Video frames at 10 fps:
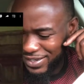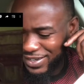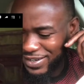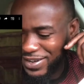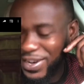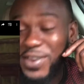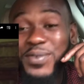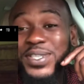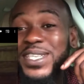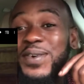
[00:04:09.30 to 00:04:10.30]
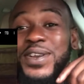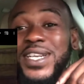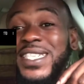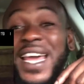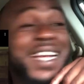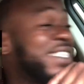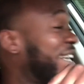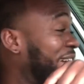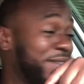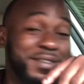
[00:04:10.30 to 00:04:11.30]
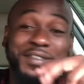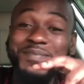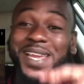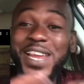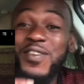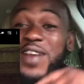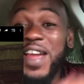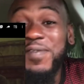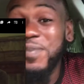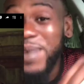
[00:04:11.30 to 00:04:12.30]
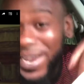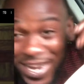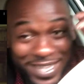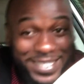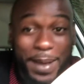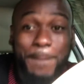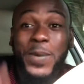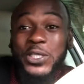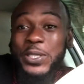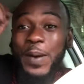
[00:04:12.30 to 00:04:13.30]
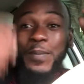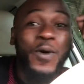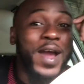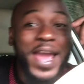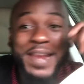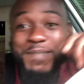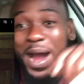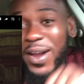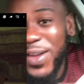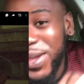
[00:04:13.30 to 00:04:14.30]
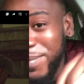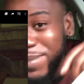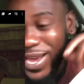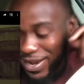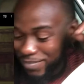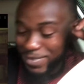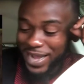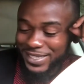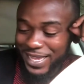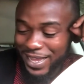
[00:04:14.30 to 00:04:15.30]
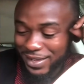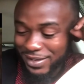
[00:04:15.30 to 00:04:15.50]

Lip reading: no know, say we no take chat. Make your rifle balance and bust up boy head back. Are you mean, Martin?